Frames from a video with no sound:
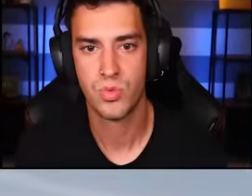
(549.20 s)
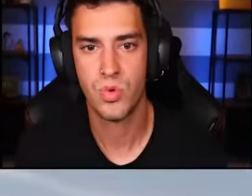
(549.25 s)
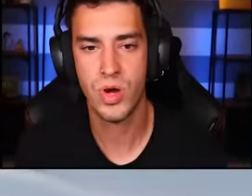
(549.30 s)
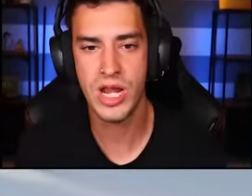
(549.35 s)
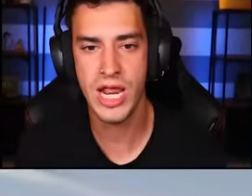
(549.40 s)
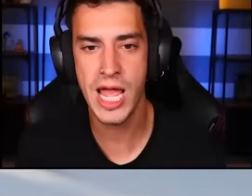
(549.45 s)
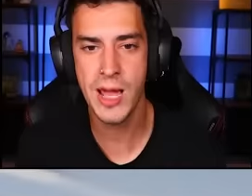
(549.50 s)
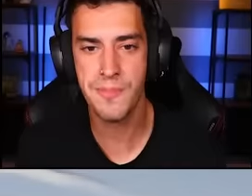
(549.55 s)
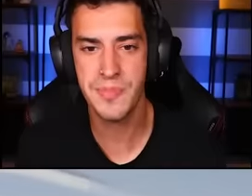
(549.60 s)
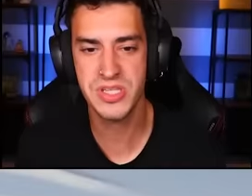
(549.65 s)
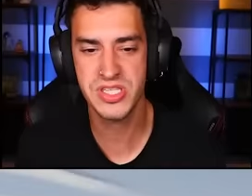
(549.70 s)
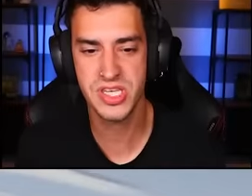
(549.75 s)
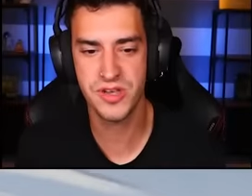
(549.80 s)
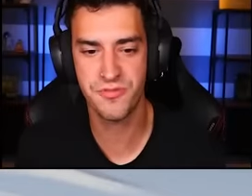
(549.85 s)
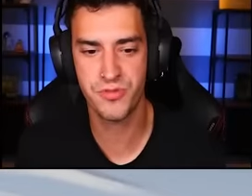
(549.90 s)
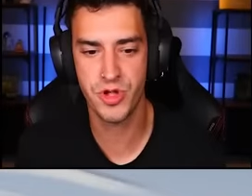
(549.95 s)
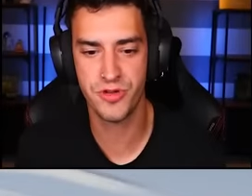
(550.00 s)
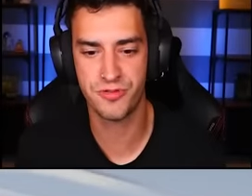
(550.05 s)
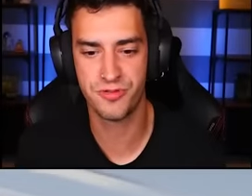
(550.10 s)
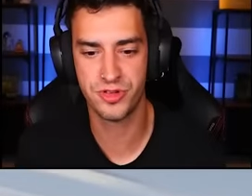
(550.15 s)
What happens
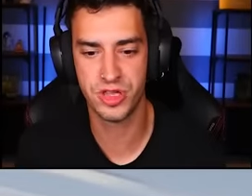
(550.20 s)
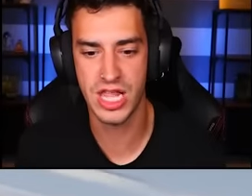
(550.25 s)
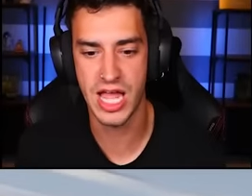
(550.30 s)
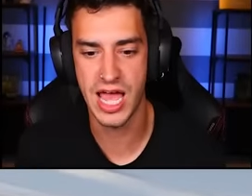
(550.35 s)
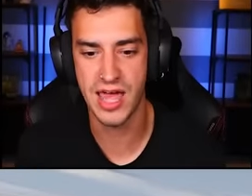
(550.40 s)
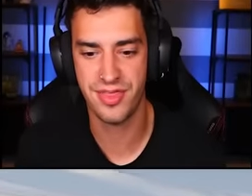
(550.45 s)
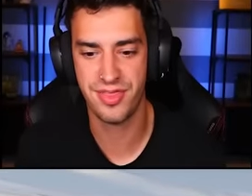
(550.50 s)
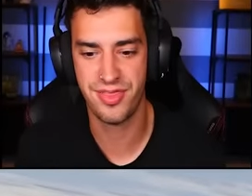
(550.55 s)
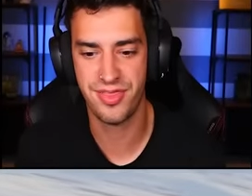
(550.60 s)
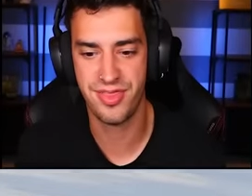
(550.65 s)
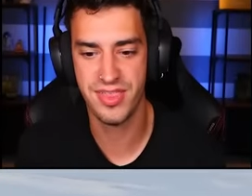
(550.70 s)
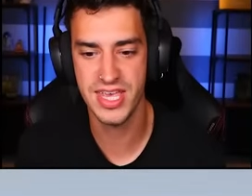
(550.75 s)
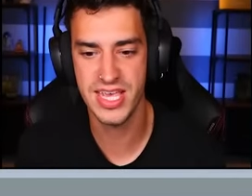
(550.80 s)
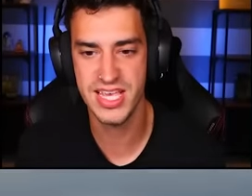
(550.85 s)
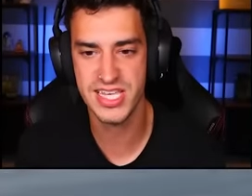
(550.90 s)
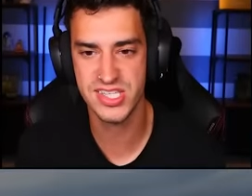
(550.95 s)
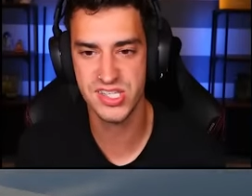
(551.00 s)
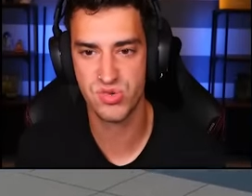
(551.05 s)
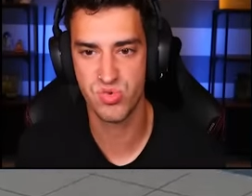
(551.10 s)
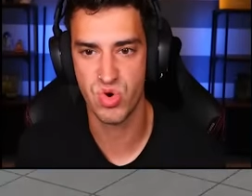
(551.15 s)
if we fly
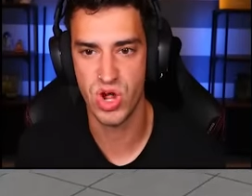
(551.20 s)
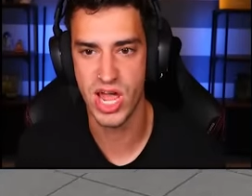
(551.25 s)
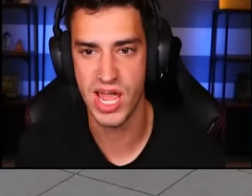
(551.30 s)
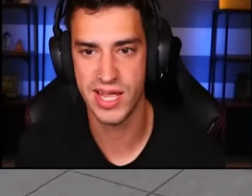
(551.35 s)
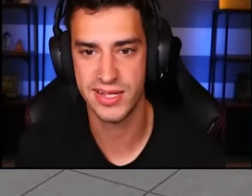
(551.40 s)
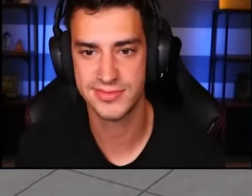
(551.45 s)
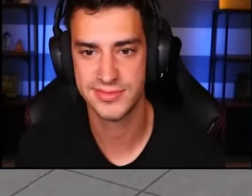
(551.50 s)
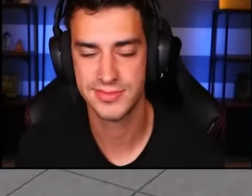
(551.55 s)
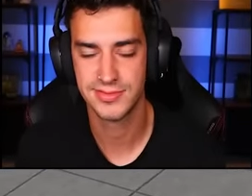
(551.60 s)
this way?